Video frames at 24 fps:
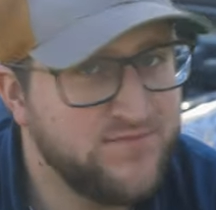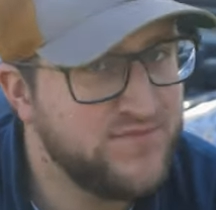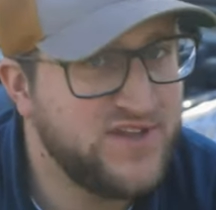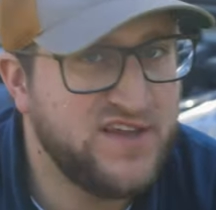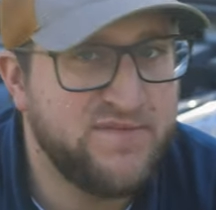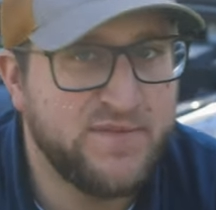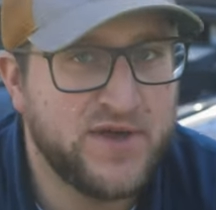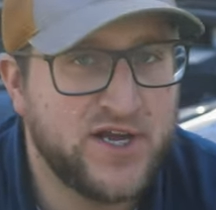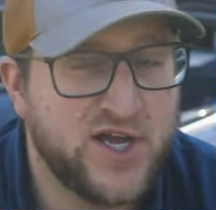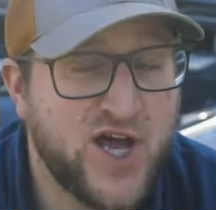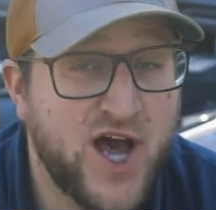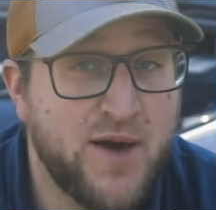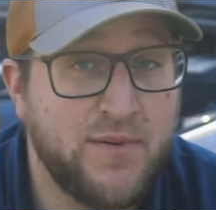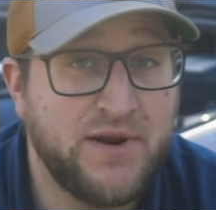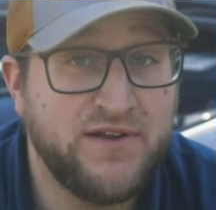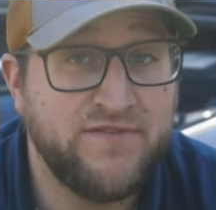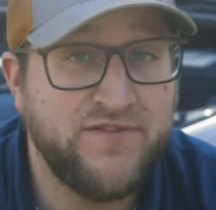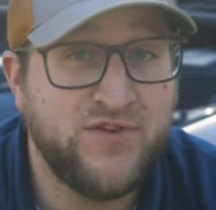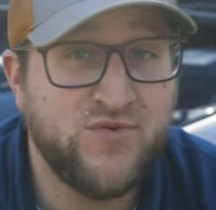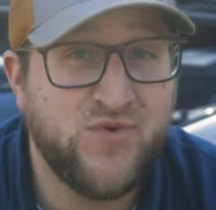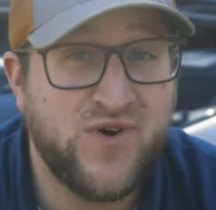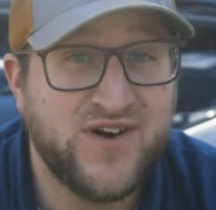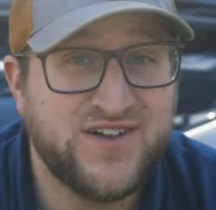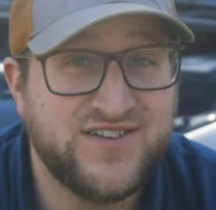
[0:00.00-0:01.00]
Leave me a comment
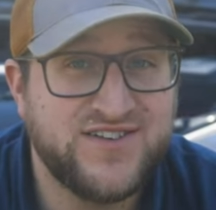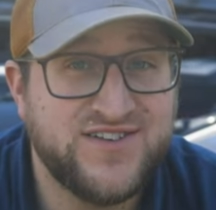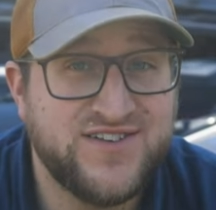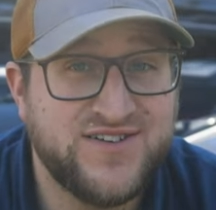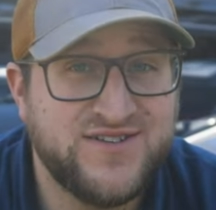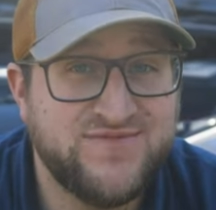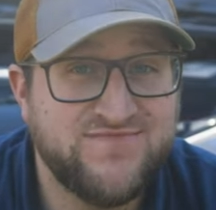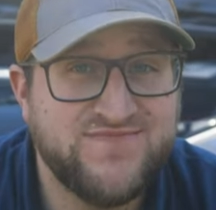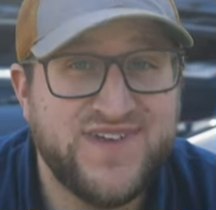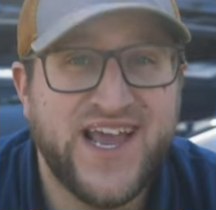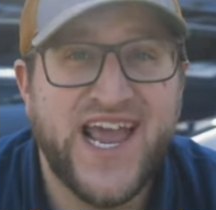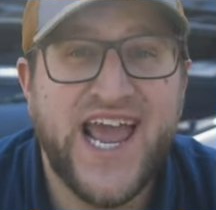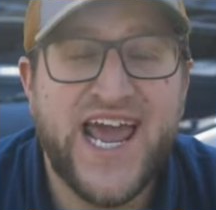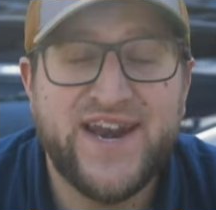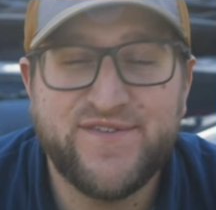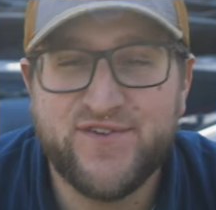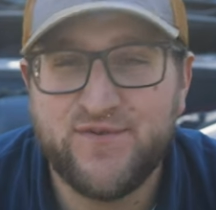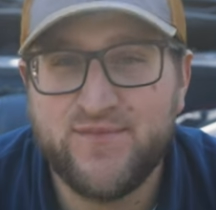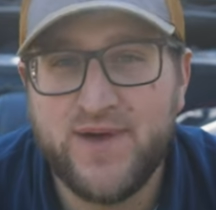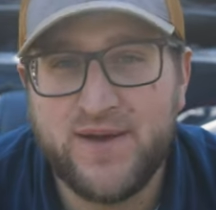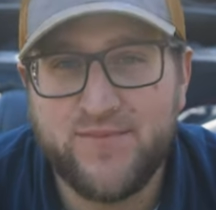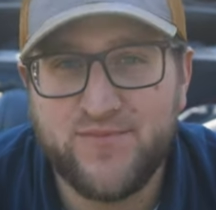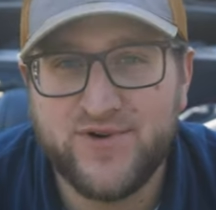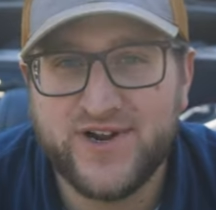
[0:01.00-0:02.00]
if you want to. And
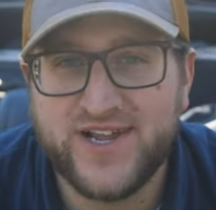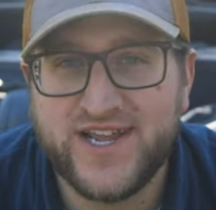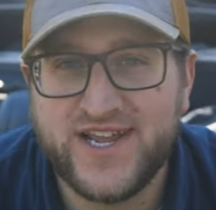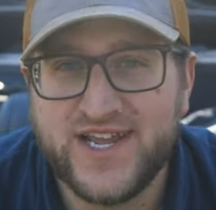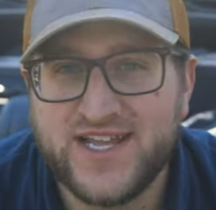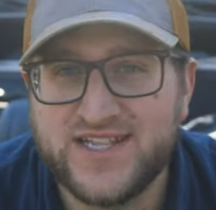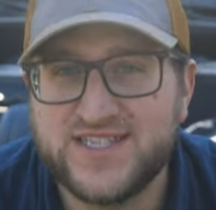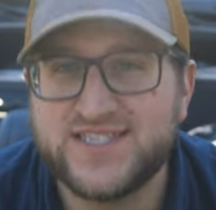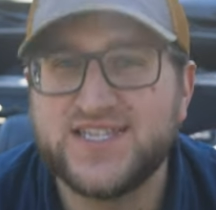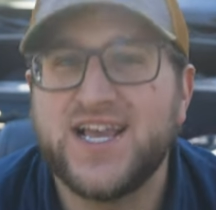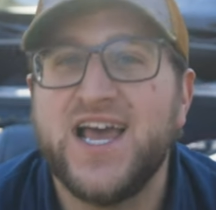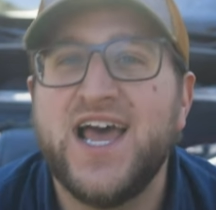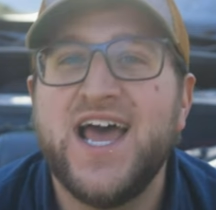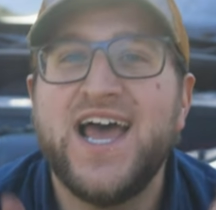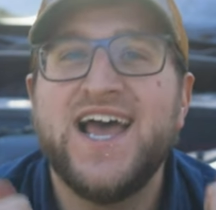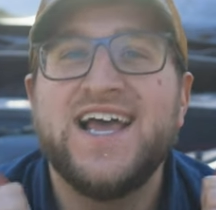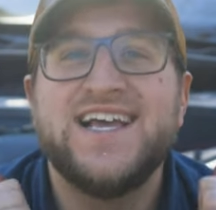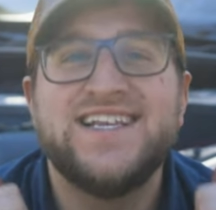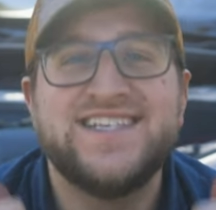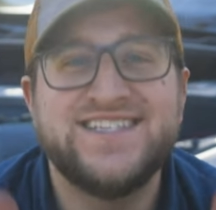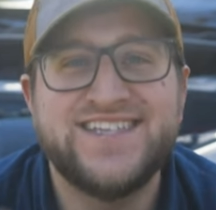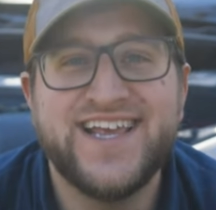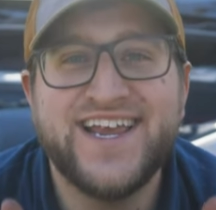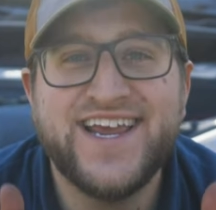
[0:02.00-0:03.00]
remember, kids,
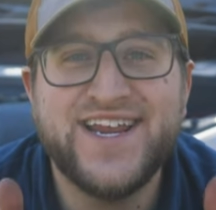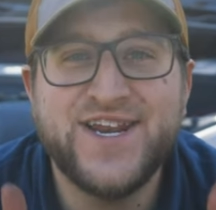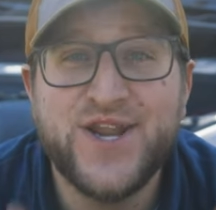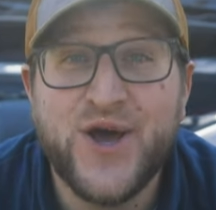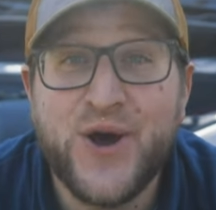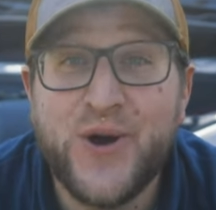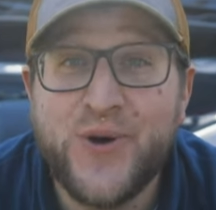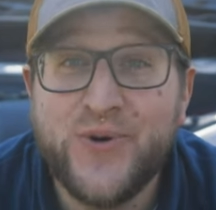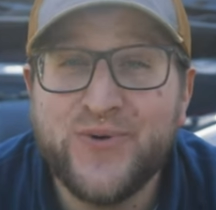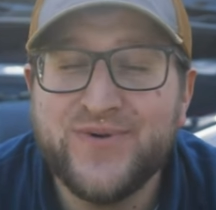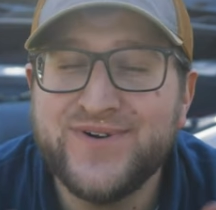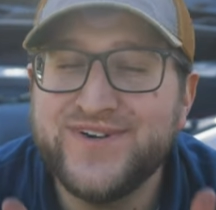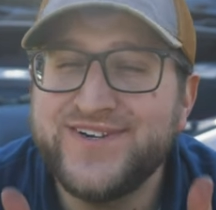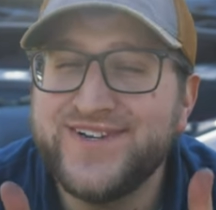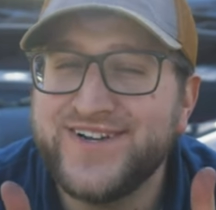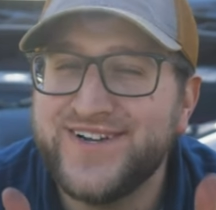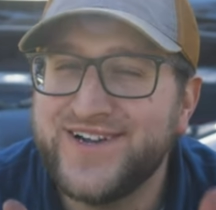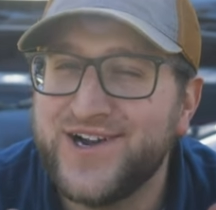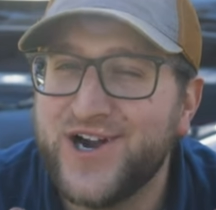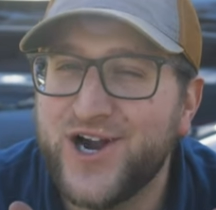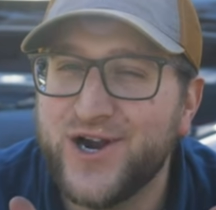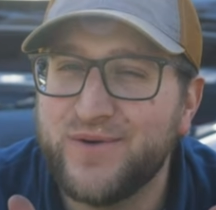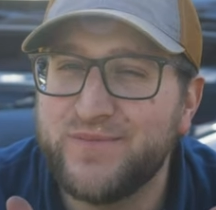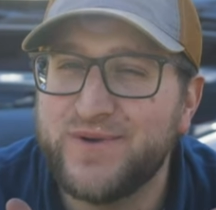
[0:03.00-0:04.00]
say no to
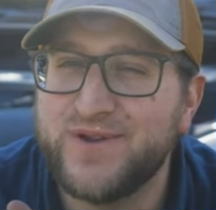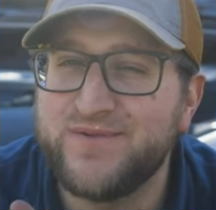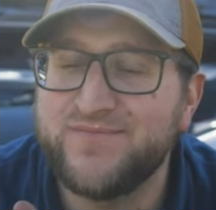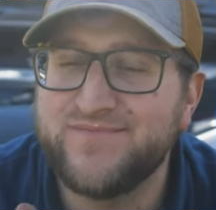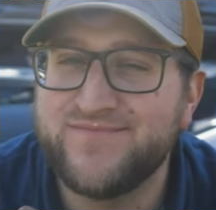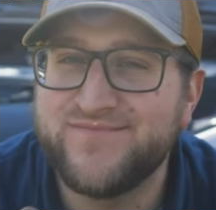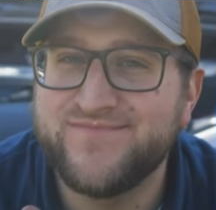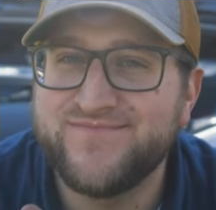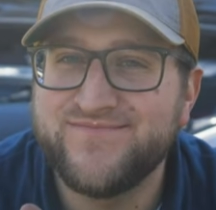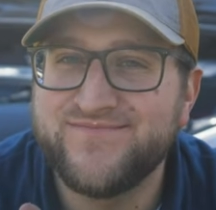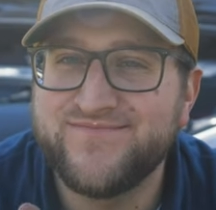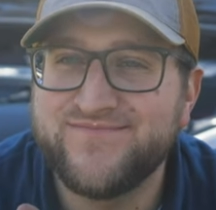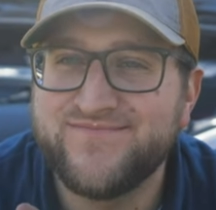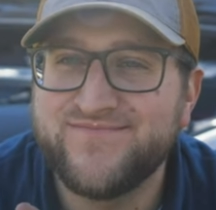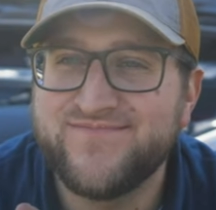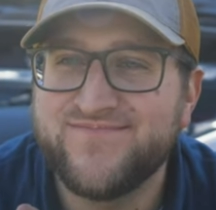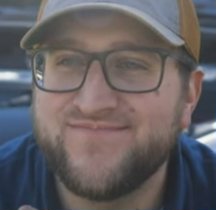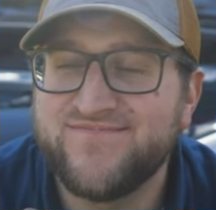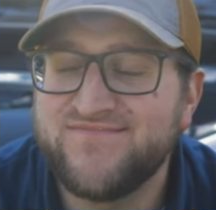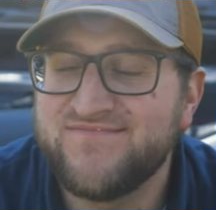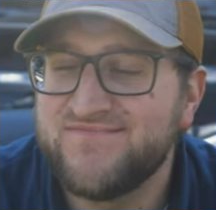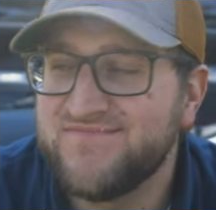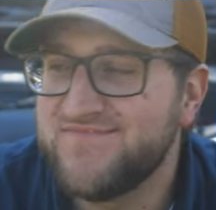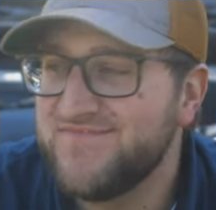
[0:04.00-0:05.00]
carbon.
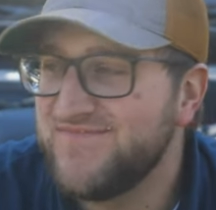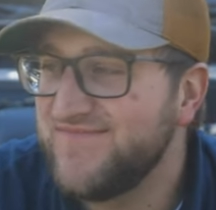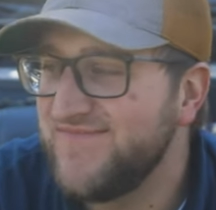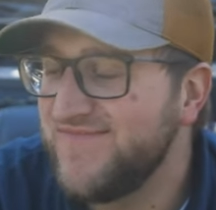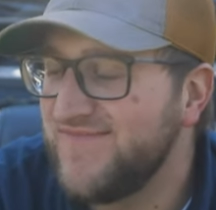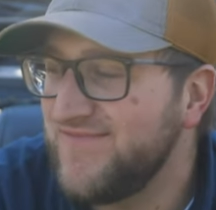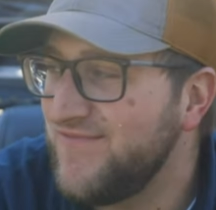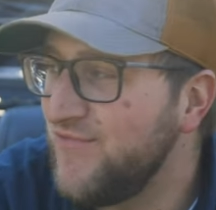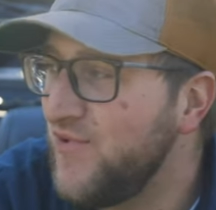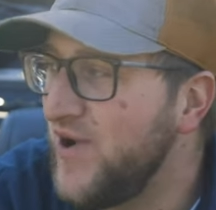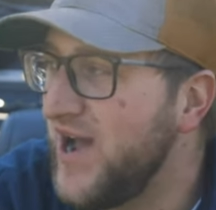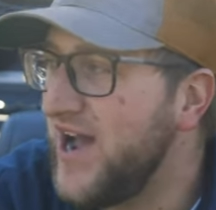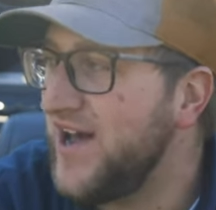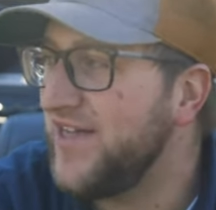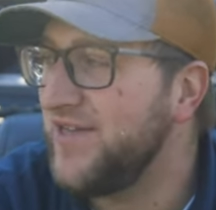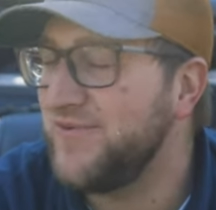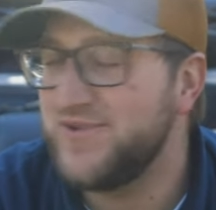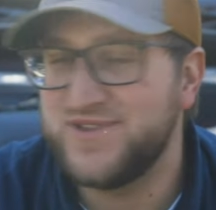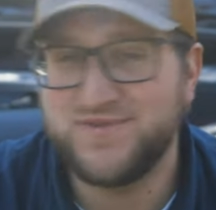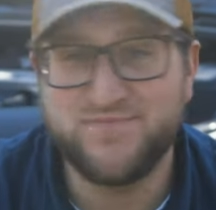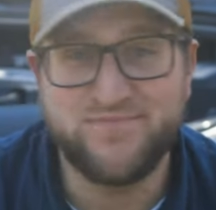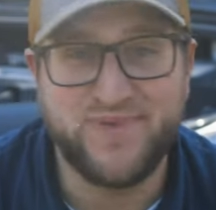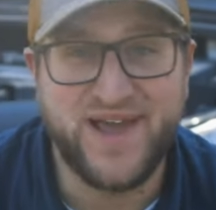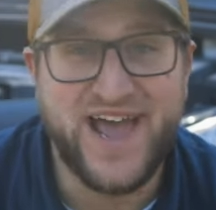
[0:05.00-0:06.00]
Wow,
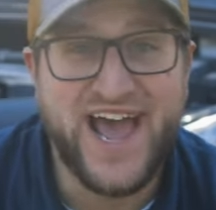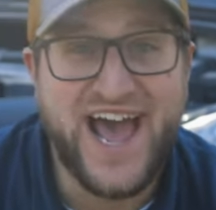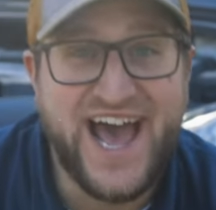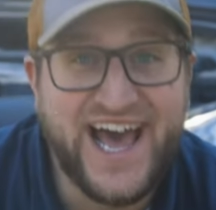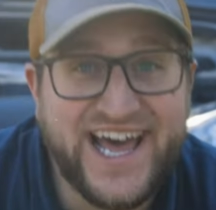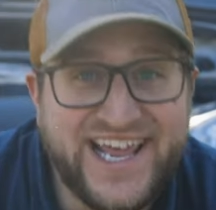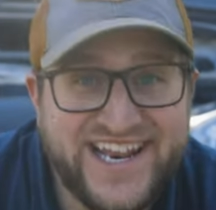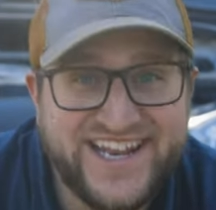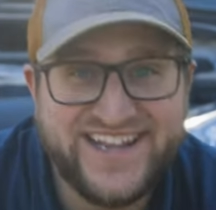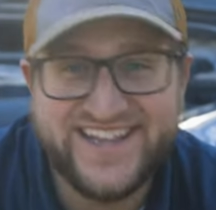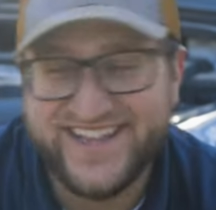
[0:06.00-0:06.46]
that's bad.